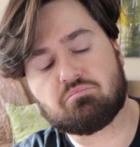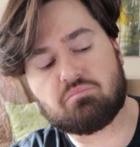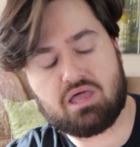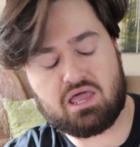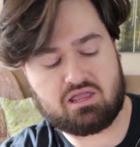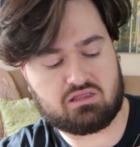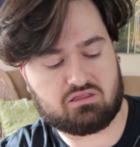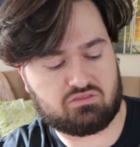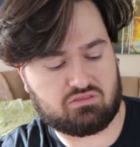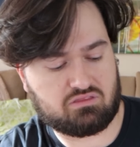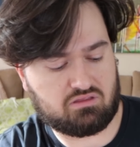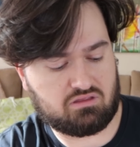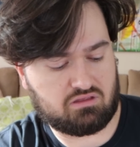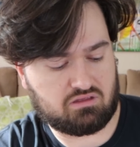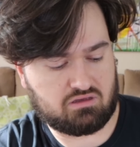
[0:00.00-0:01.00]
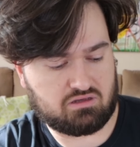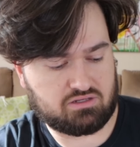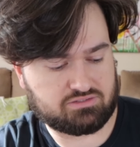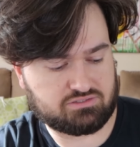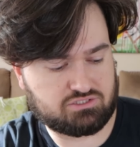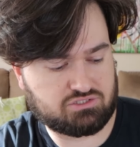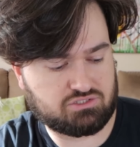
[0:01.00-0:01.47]
back in the
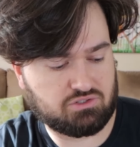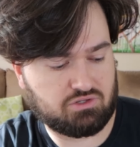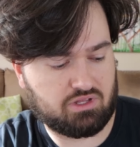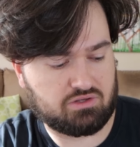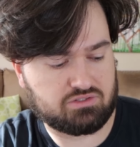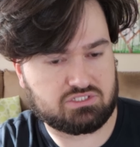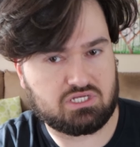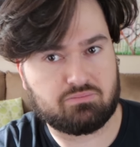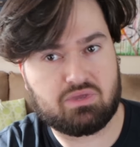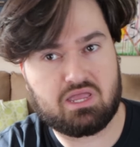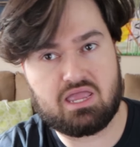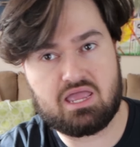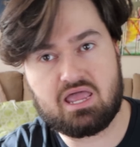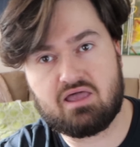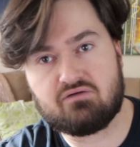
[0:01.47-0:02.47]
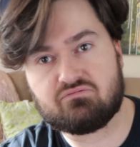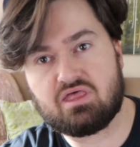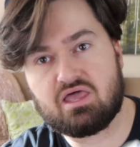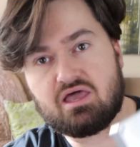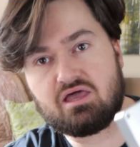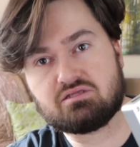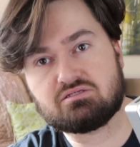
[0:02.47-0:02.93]
studio, so I may have
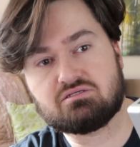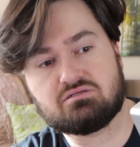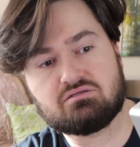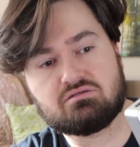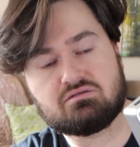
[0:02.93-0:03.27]
that